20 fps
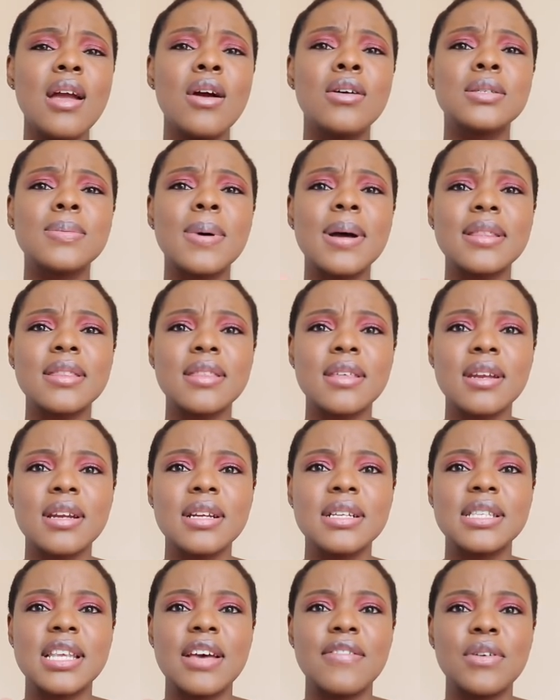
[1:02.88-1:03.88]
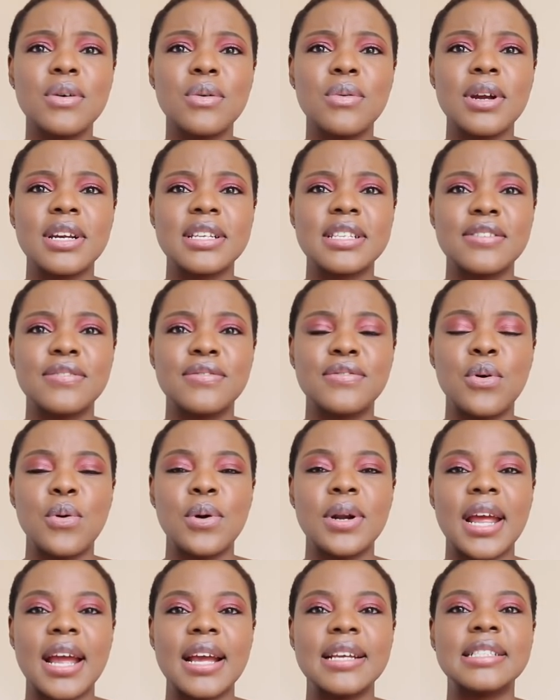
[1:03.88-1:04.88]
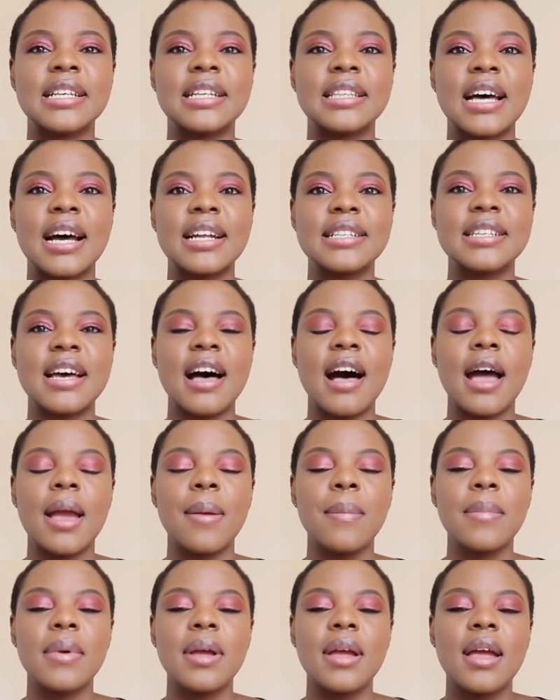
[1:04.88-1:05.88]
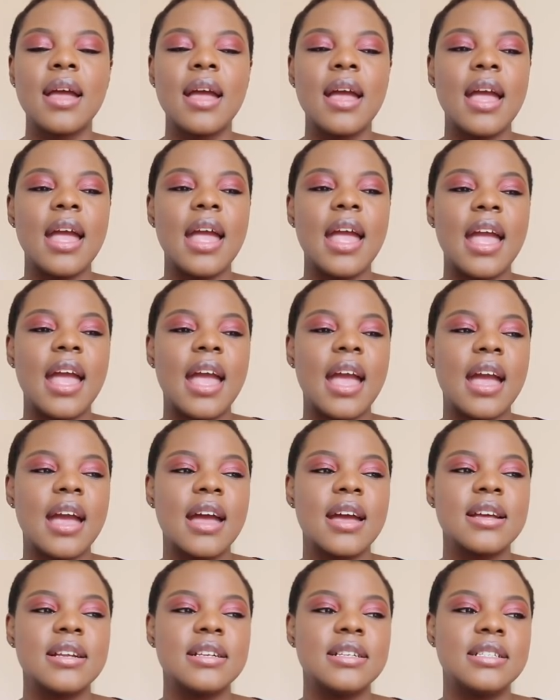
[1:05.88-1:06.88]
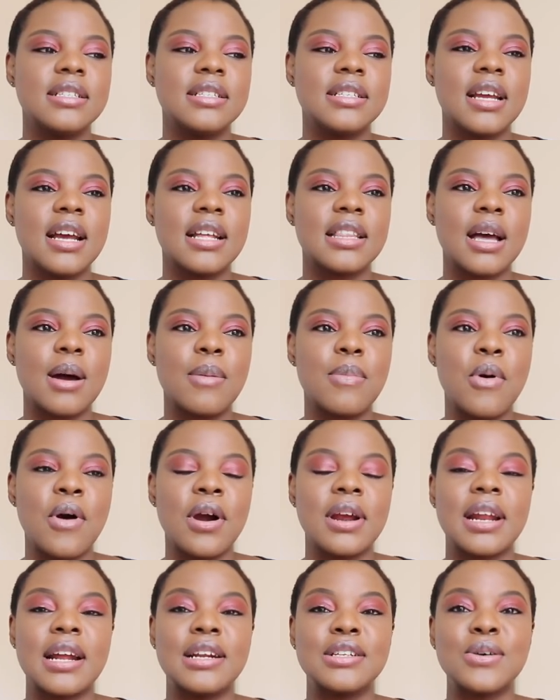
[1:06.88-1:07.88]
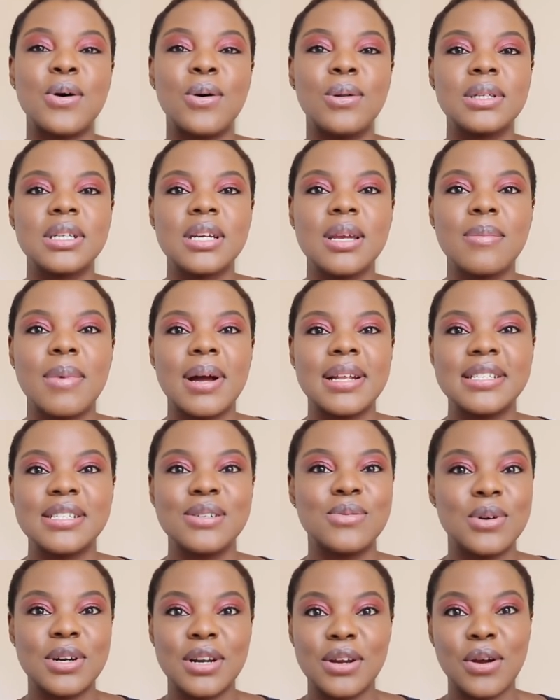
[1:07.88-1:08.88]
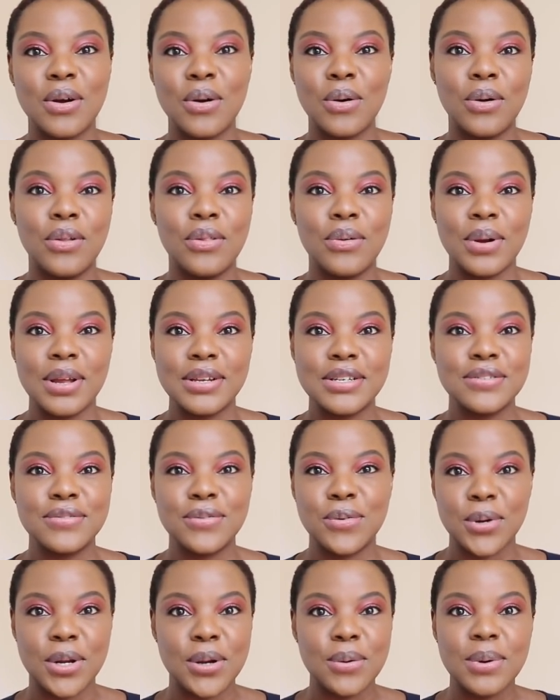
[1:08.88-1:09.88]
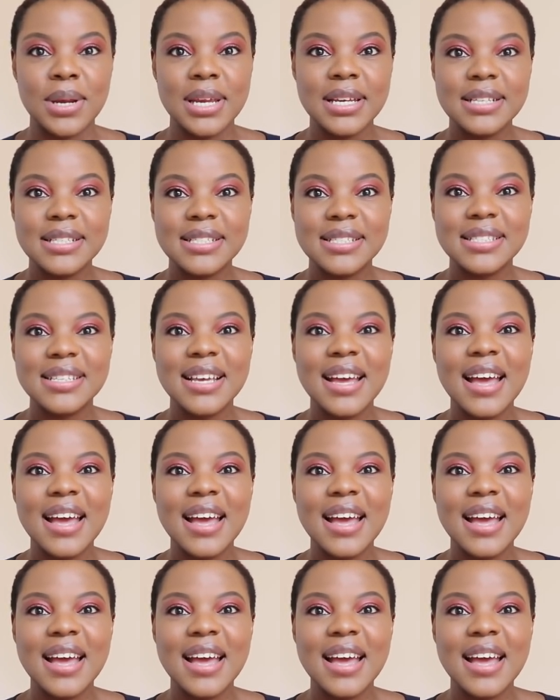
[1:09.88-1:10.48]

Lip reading: I was about 37 weeks and 4 days at that time, and at that point I told him I didn't want to go all the way to 40 weeks.